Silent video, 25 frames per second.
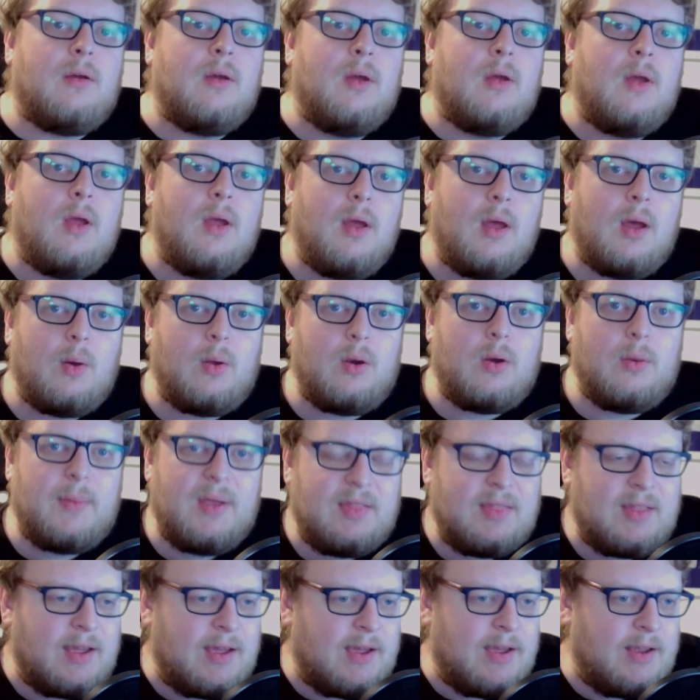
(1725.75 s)
I want to
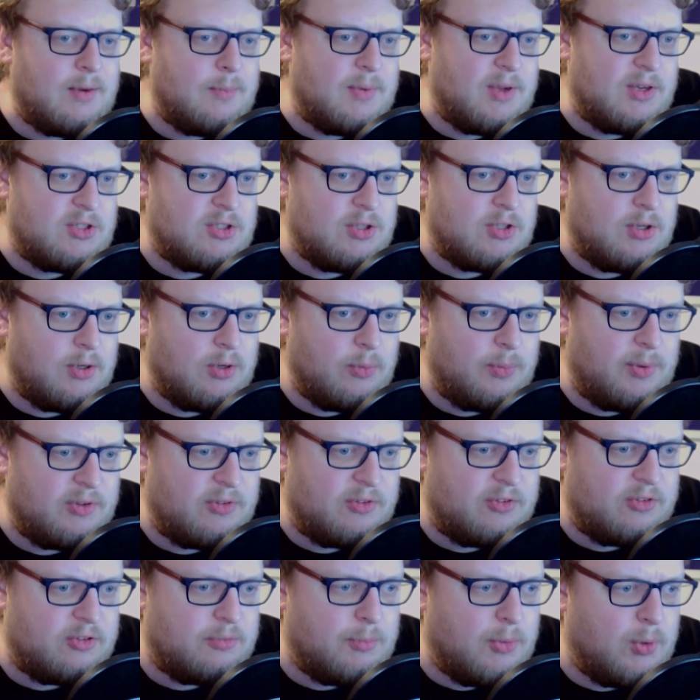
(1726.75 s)
make that animation a little bit
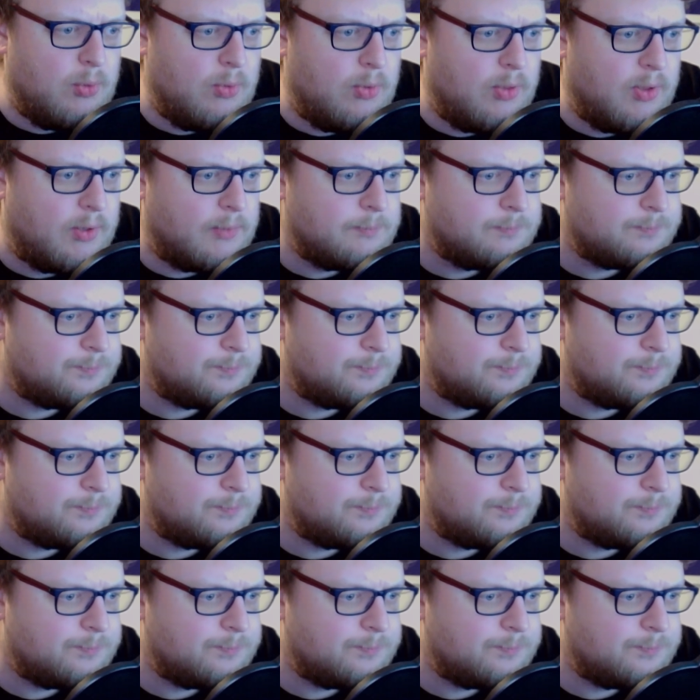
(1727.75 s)
smoother,